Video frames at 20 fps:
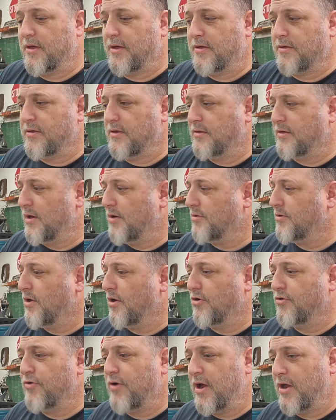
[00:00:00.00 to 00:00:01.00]
Since I was
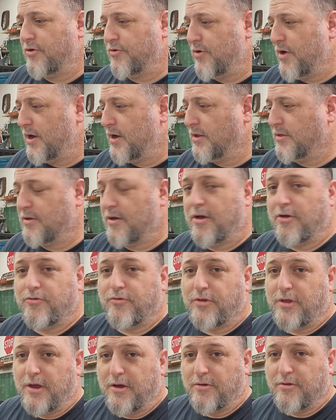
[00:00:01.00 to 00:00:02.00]
on Crotch Rockets
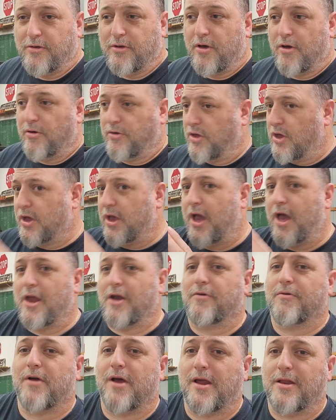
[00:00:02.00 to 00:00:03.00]
100 years ago, you got
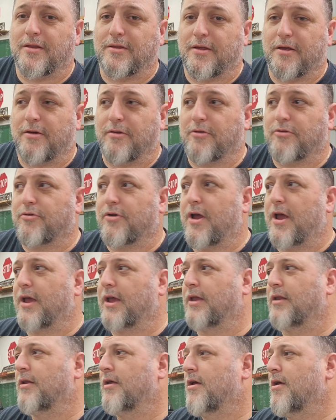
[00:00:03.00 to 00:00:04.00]
to ride the Tail of the
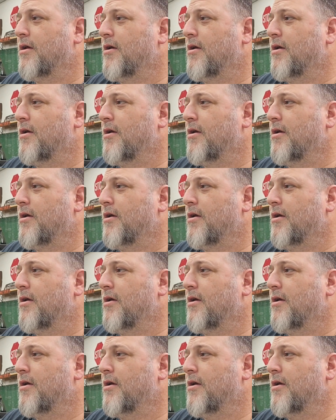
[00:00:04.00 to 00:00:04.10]
Dragon.